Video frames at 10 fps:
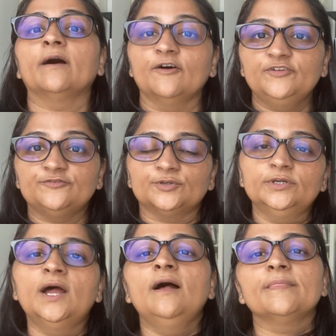
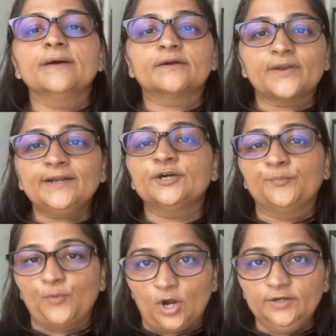However, the cracked
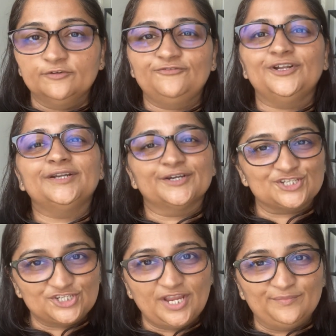pot felt
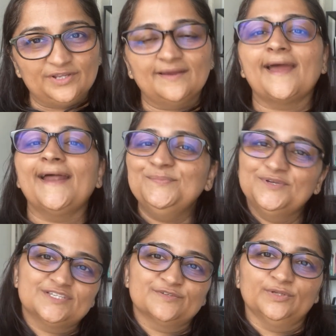ashamed and
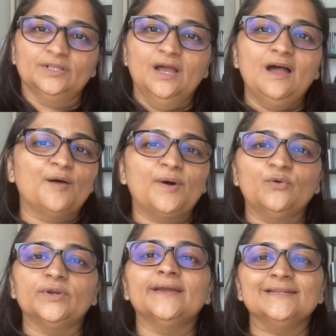miserable
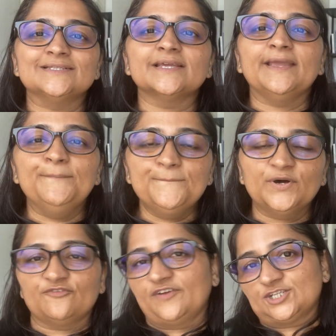about its
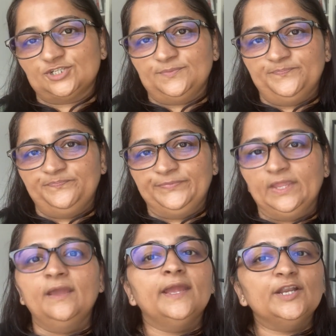imperfection.
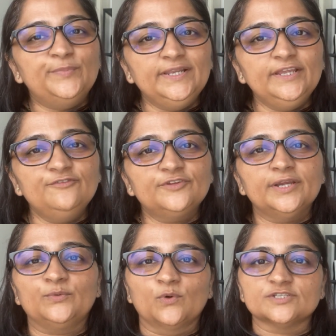It believed
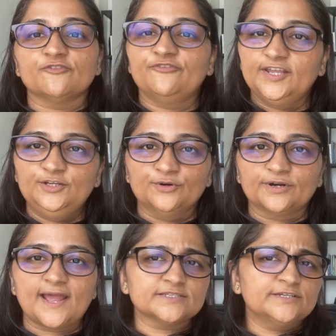it was a
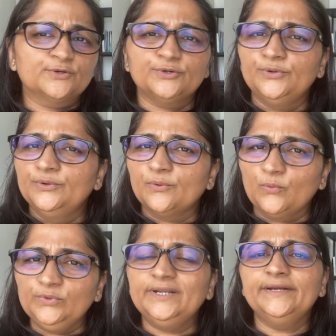failure as it could
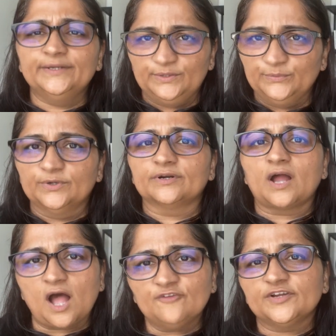only deliver
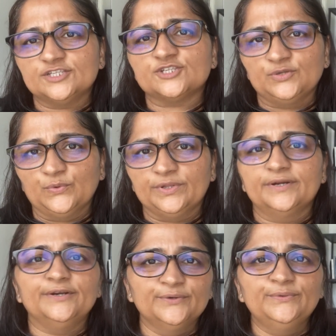half its load
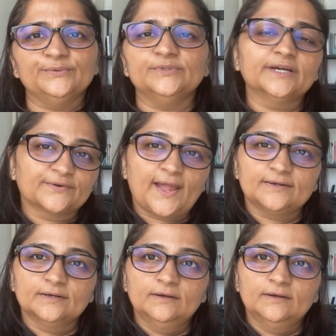due to the crack.